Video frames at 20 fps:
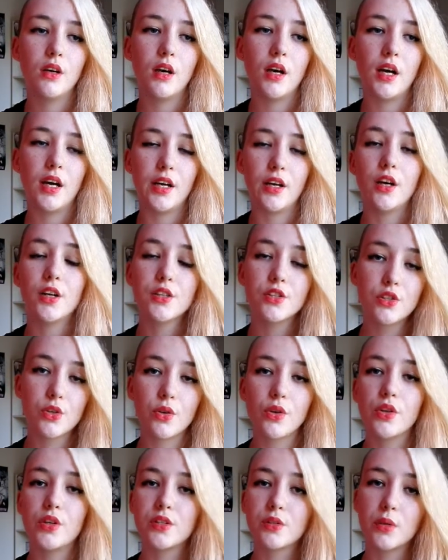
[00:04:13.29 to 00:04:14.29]
I answered
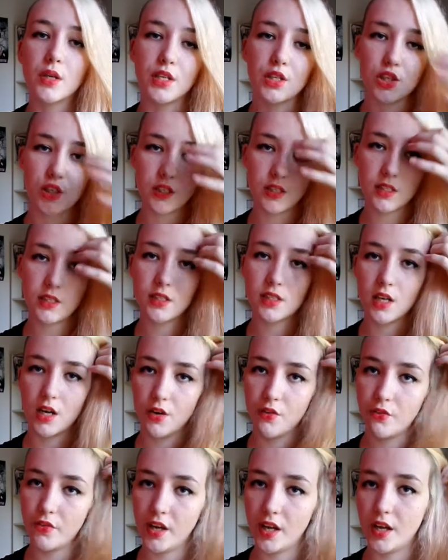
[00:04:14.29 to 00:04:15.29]
all those questions and
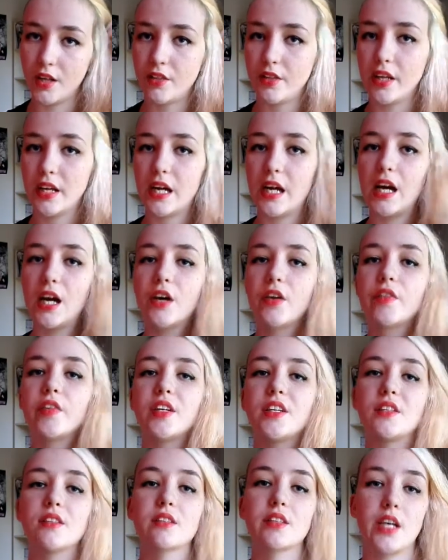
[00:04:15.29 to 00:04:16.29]
stuff and they have
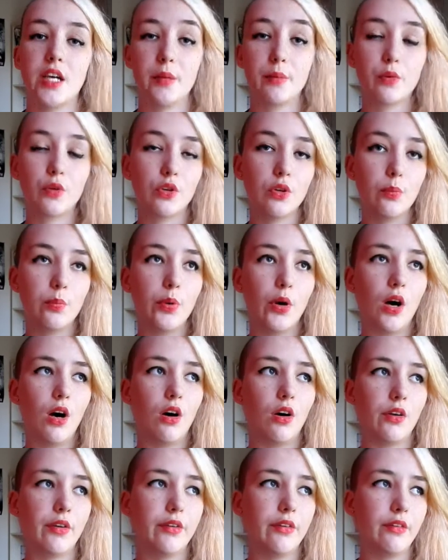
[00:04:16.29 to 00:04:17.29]
a Skype group
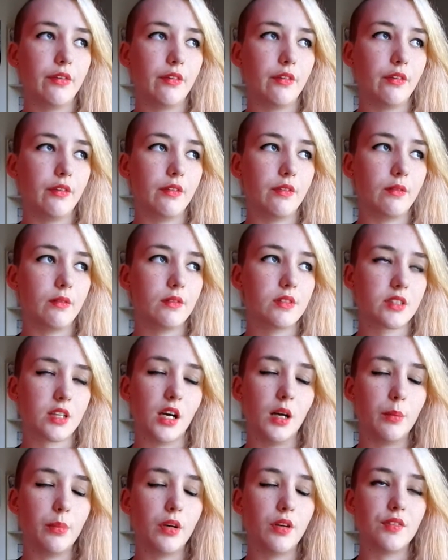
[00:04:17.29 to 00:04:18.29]
on
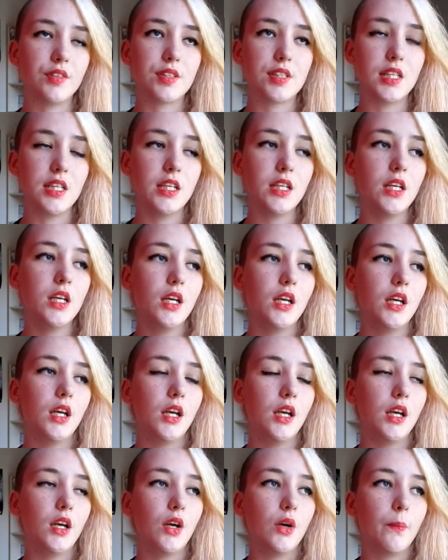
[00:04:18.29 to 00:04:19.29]
Skype obviously.
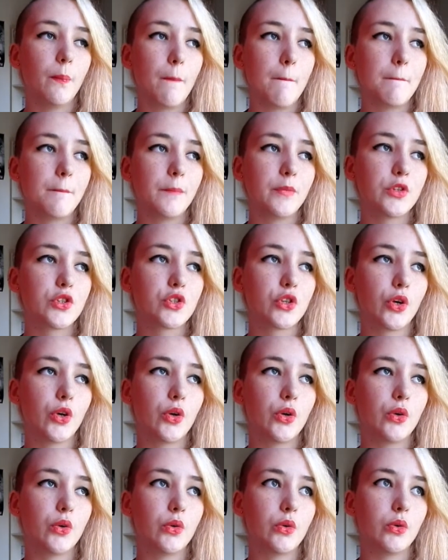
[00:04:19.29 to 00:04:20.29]
So
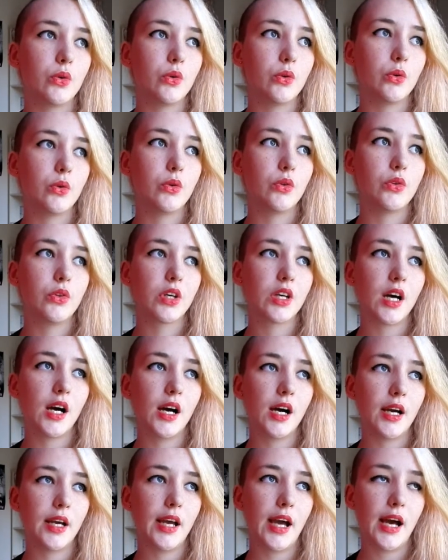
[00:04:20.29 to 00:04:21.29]
the
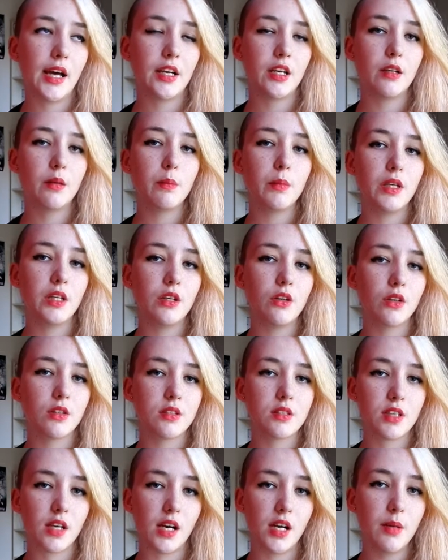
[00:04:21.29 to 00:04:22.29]
guy added me on
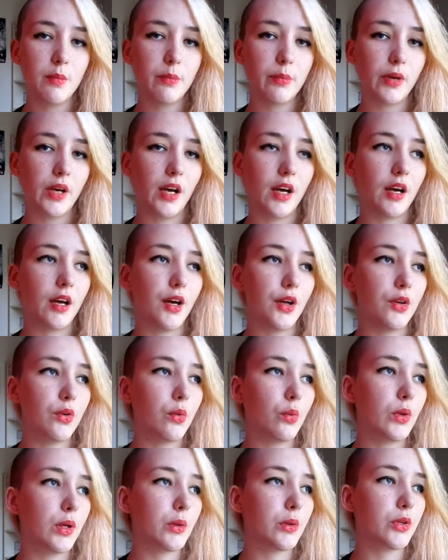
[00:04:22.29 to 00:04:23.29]
Skype and
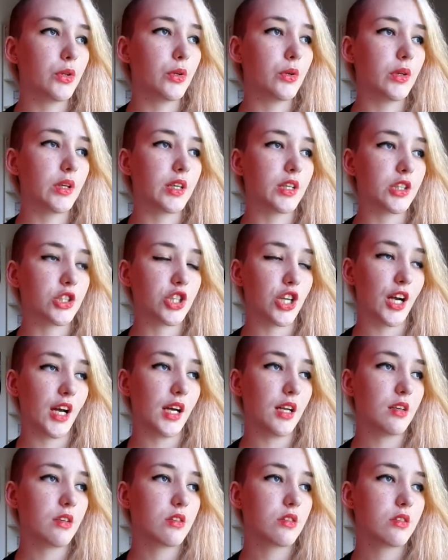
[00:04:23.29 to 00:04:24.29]
we were doing a
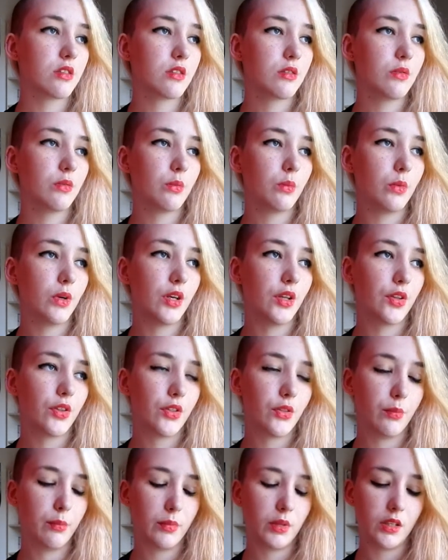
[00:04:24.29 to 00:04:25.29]
chat
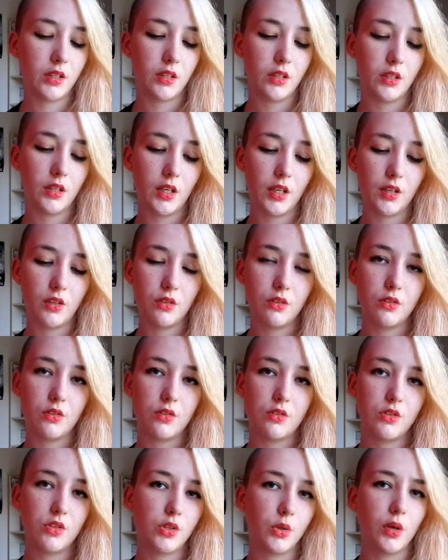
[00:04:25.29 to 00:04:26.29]
with me and
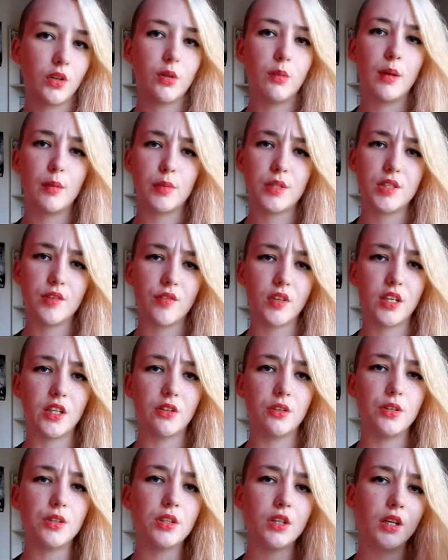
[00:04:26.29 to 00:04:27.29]
two other members of the
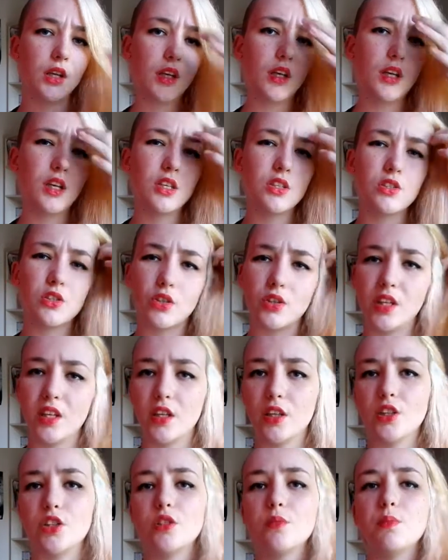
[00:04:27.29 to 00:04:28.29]
guild so they
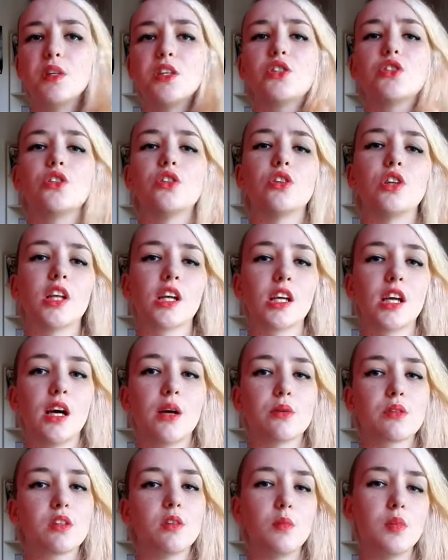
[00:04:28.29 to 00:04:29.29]
could just make sure like I
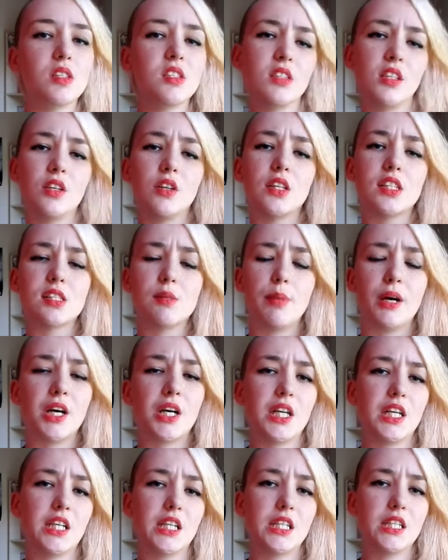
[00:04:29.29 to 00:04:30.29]
was gonna be serious
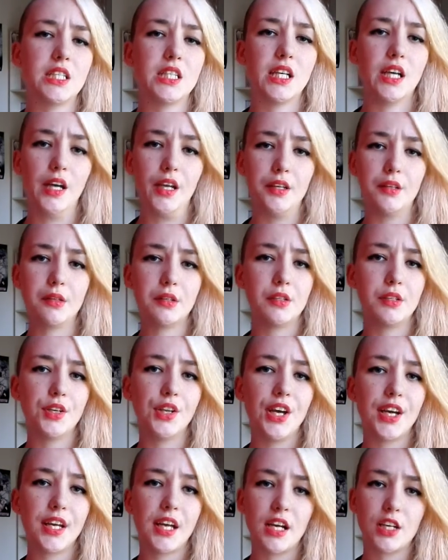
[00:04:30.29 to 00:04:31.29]
about it and
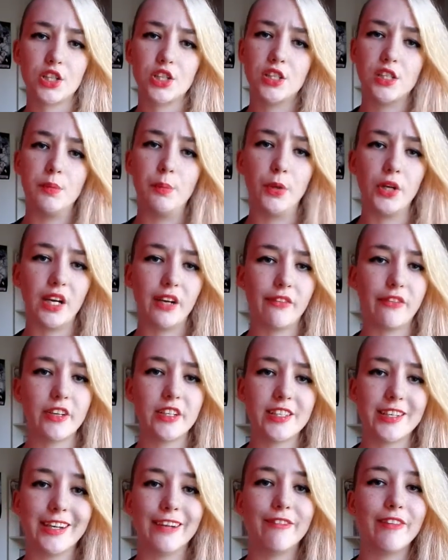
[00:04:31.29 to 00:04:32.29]
like actually put effort
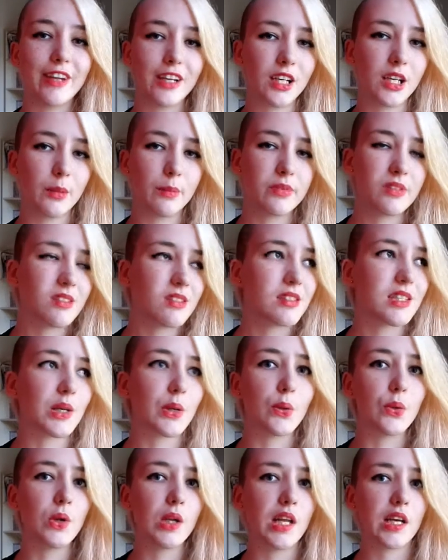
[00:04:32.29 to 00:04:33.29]
into leveling up since they're
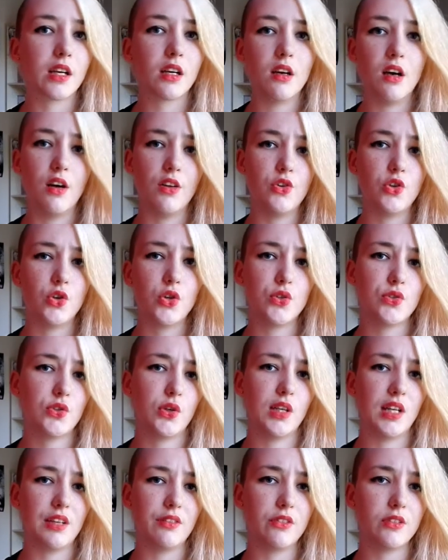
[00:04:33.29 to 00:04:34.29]
all like a hundred or so
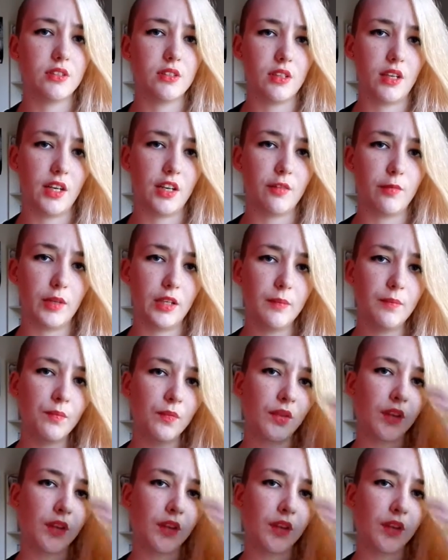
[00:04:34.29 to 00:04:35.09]
levels ahead of me.